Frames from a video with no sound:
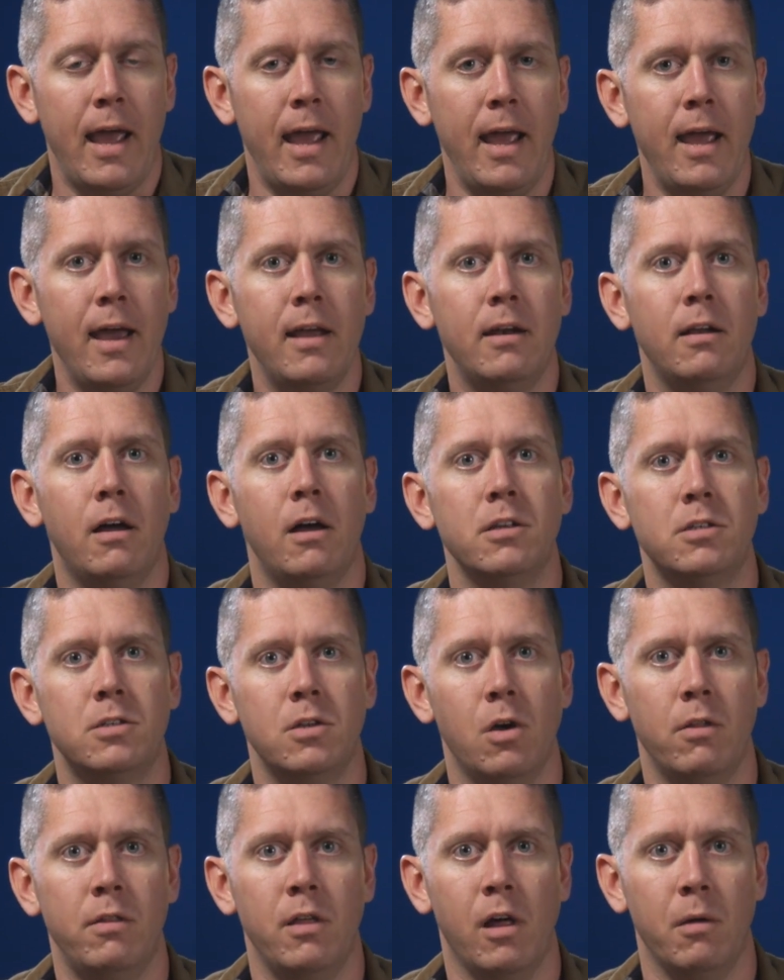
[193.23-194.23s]
And
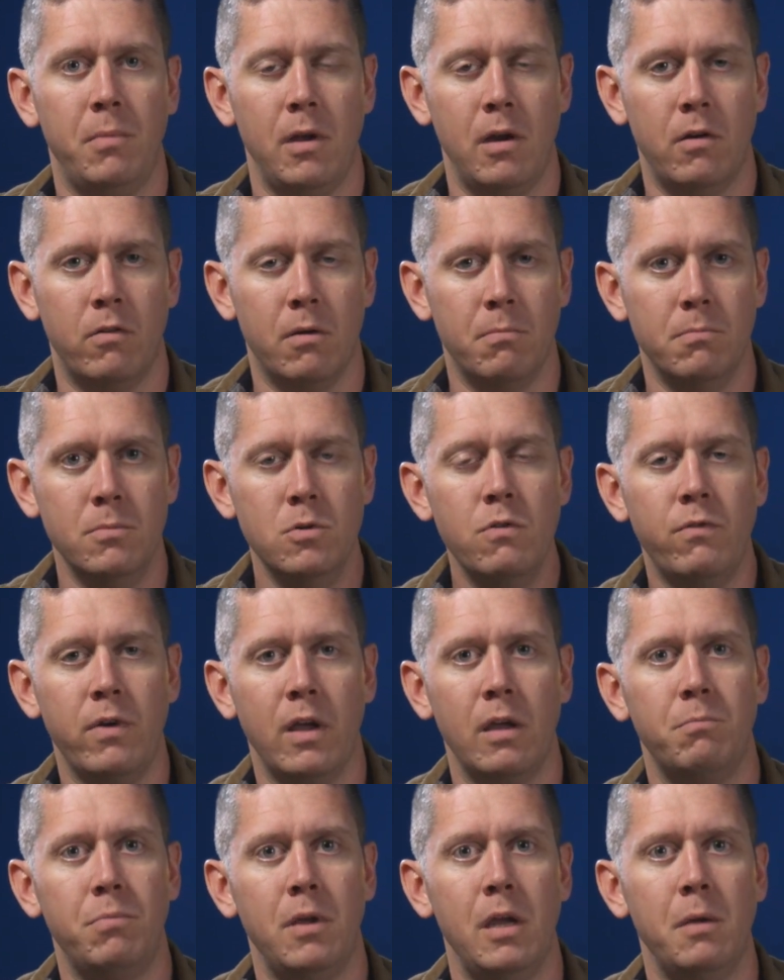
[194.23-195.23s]
also they'll be
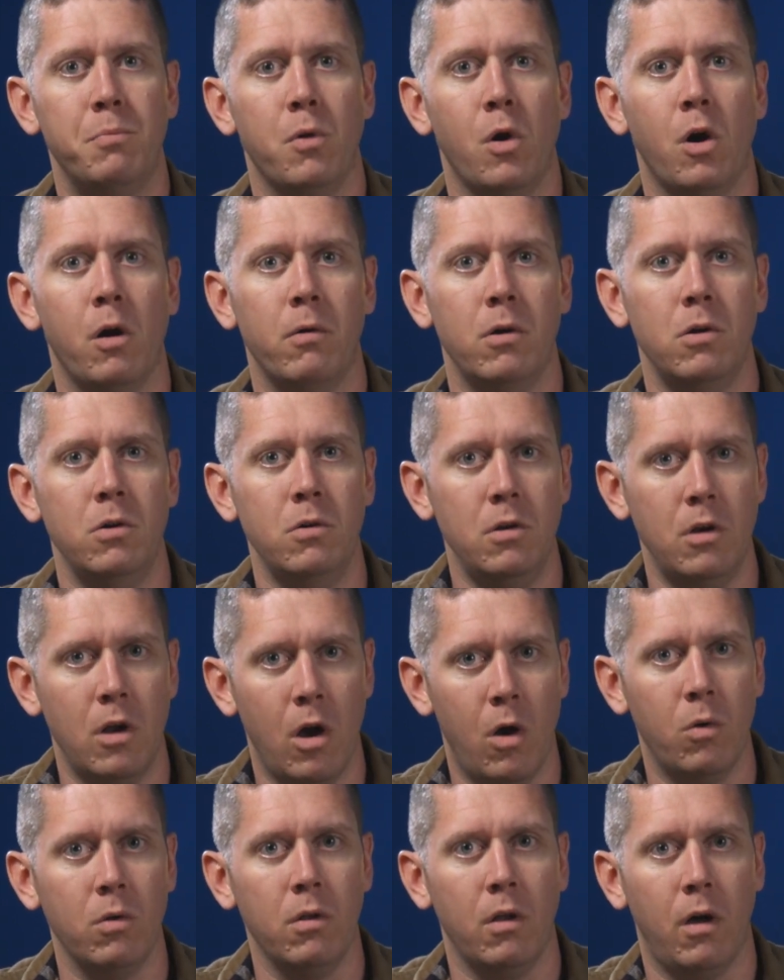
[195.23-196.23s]
removing people who
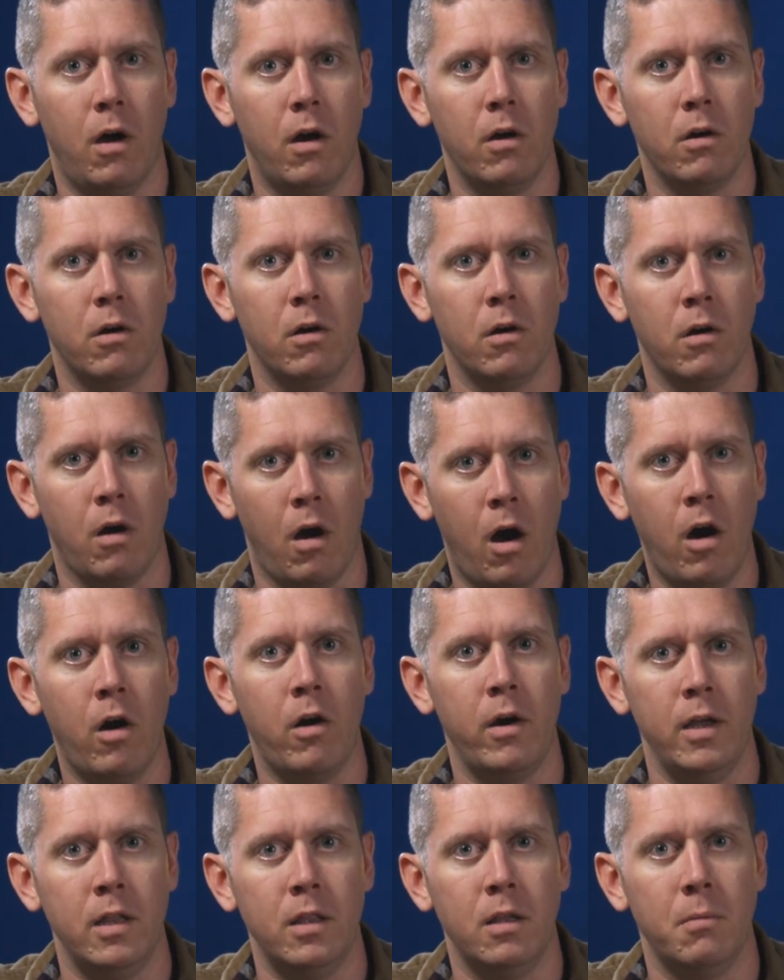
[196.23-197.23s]
no longer
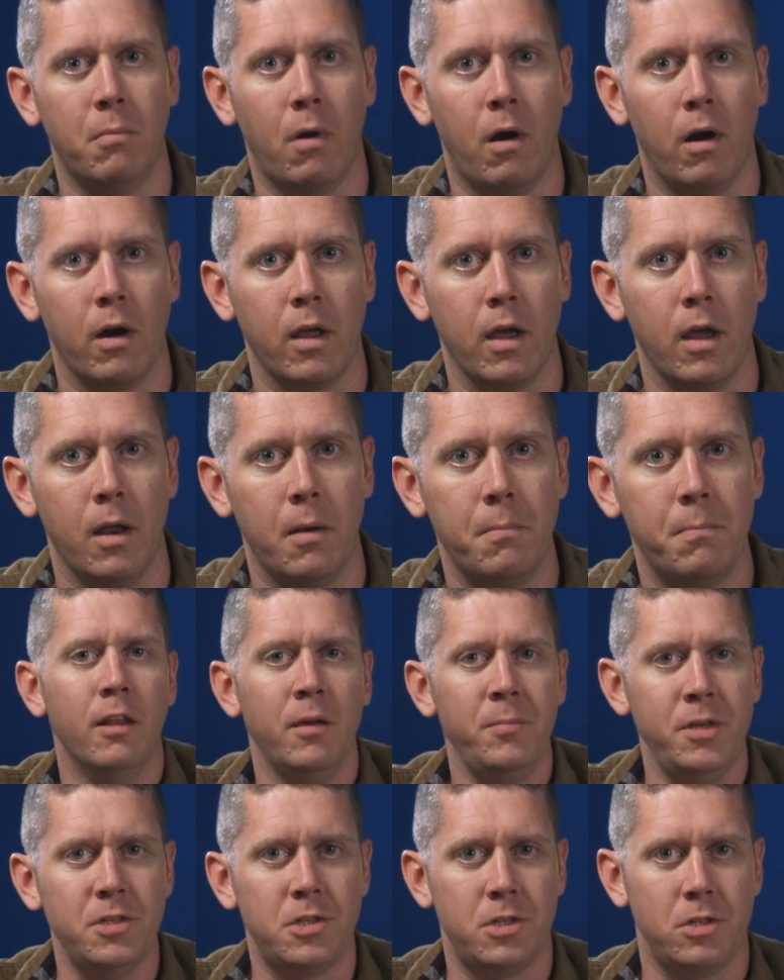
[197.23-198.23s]
are in the market.
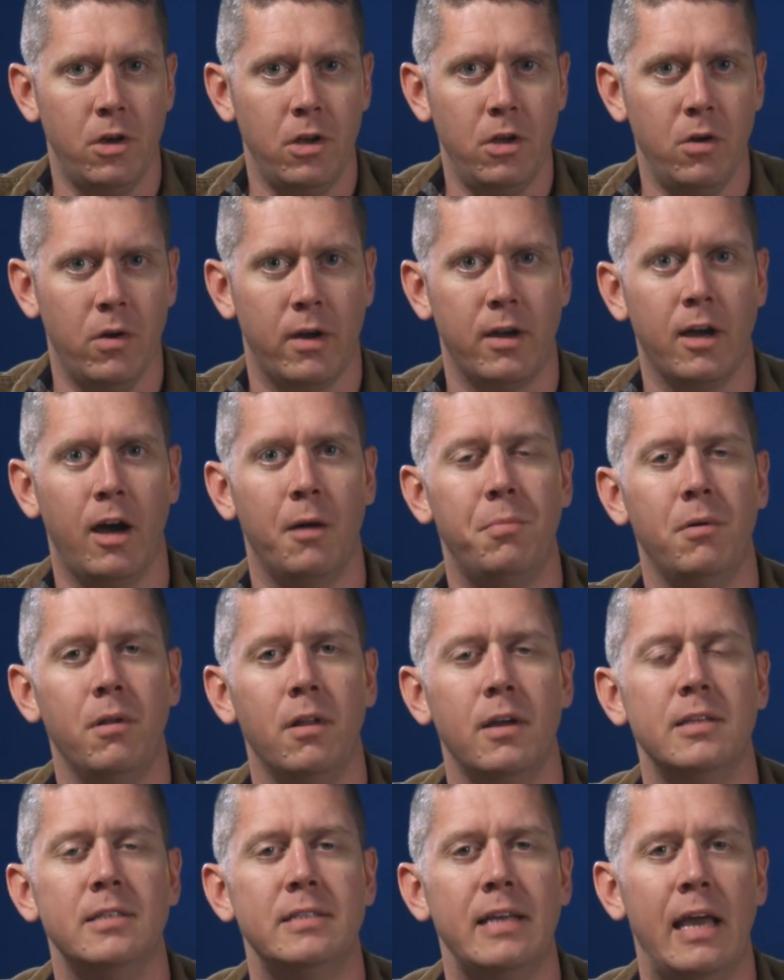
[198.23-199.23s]
Let me show you a
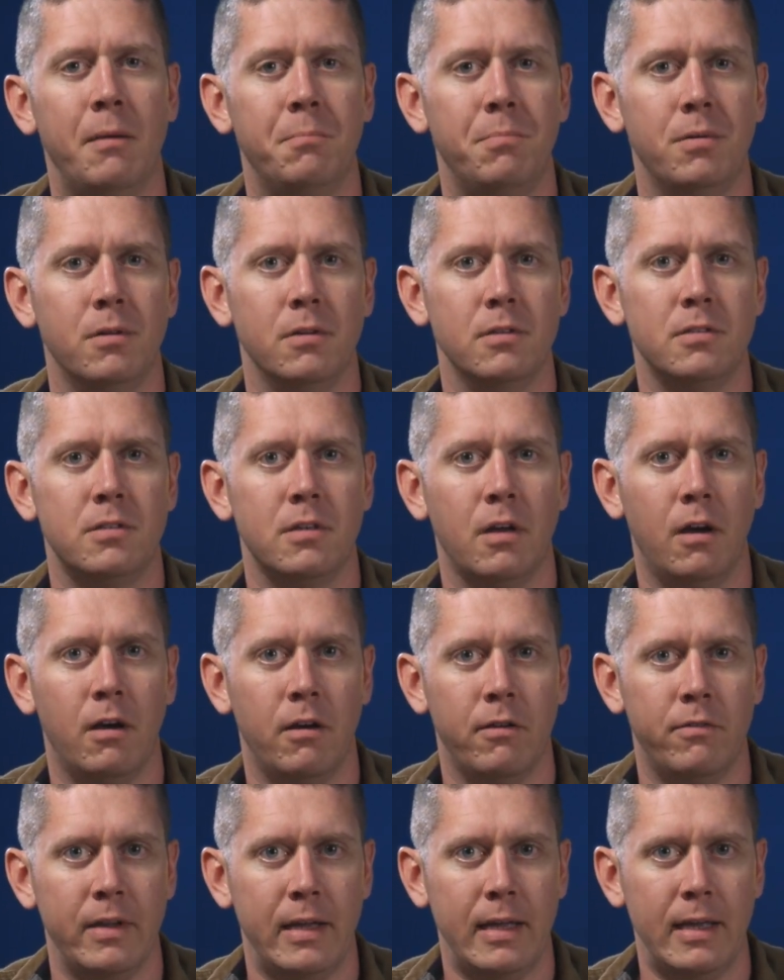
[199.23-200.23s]
couple examples
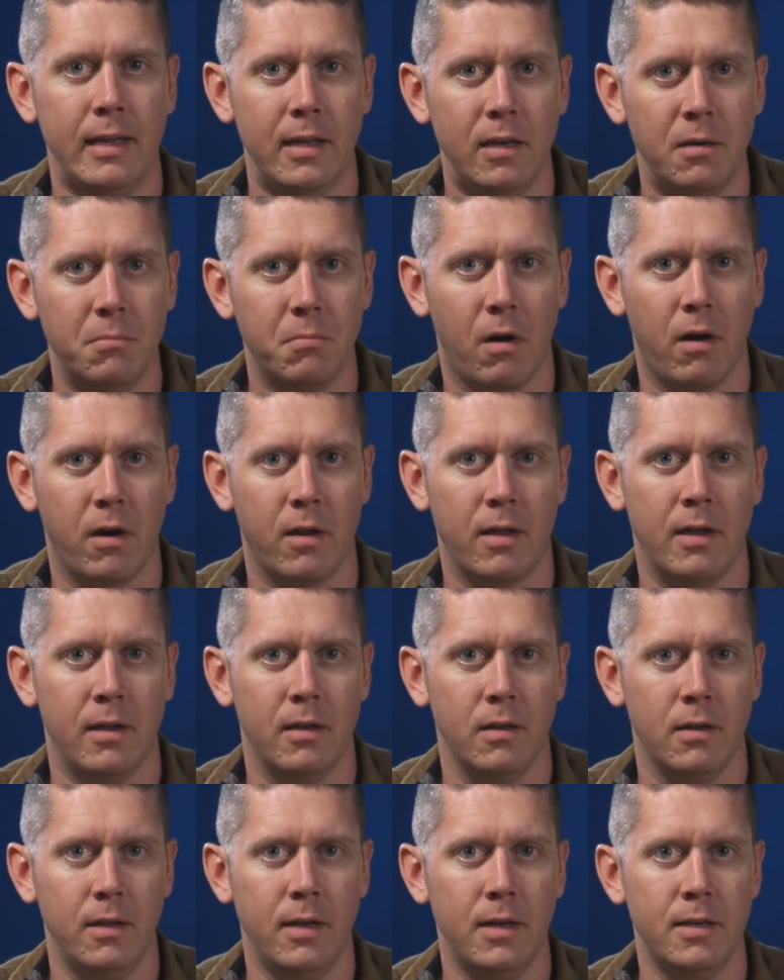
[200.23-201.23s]
of
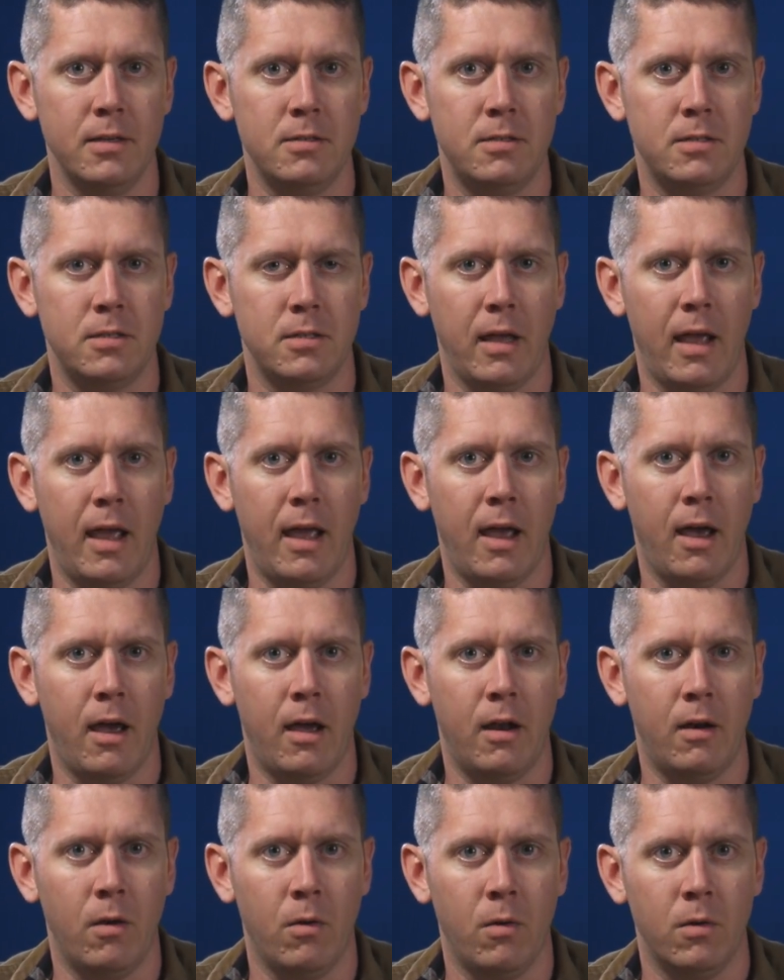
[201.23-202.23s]
in-market lists
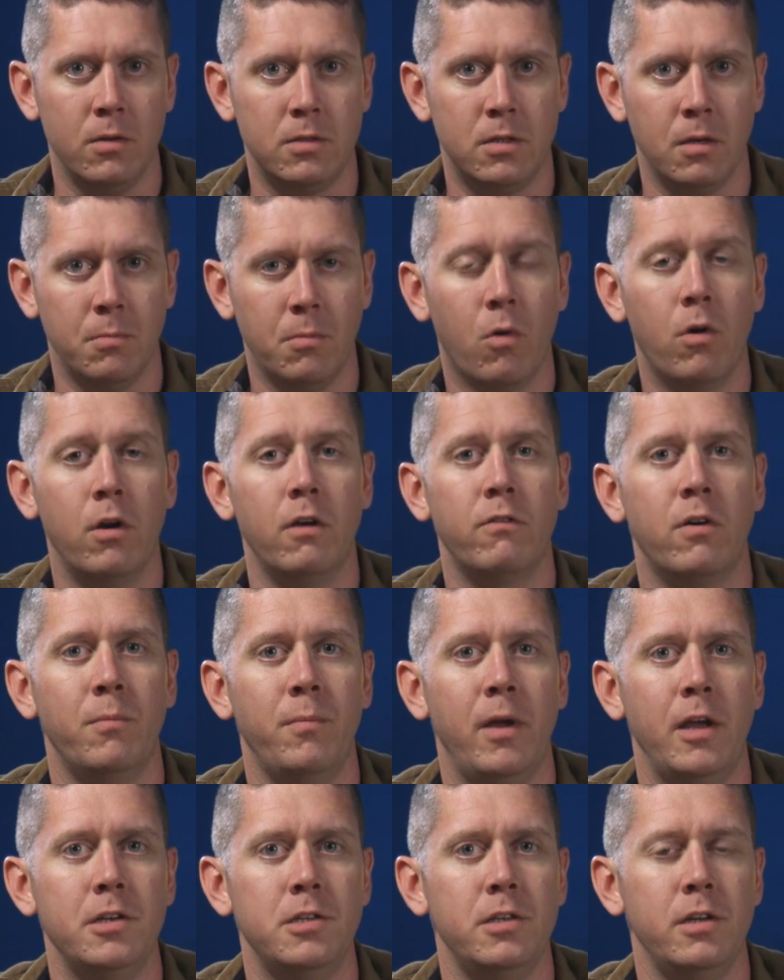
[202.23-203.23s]
and some more
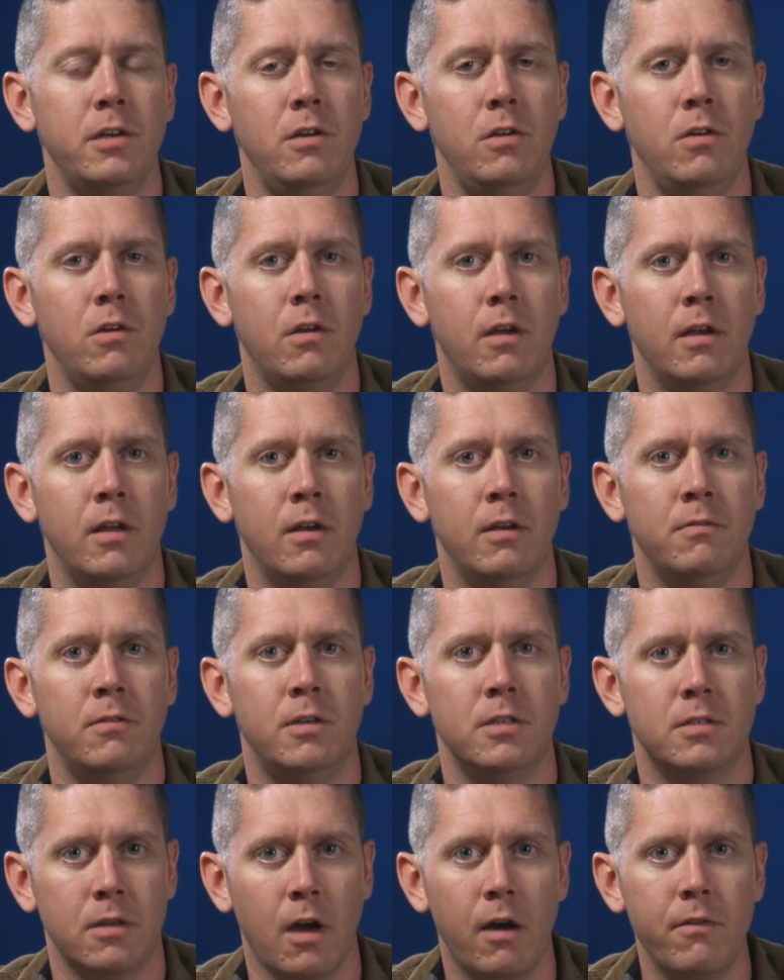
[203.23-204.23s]
information you can
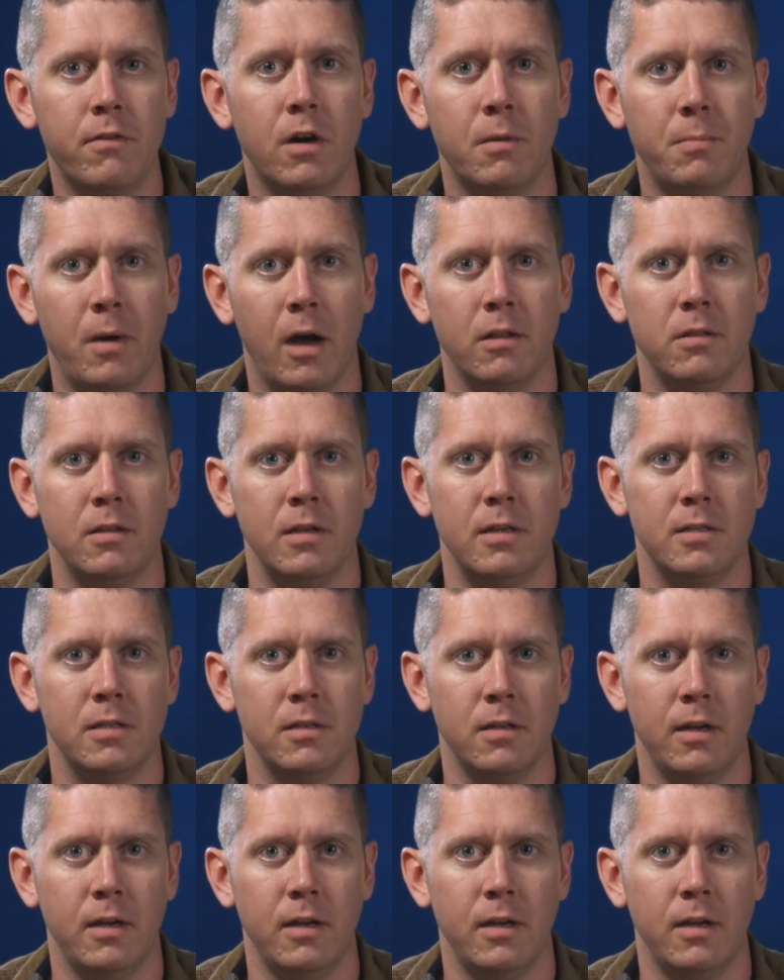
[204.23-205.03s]
discover about these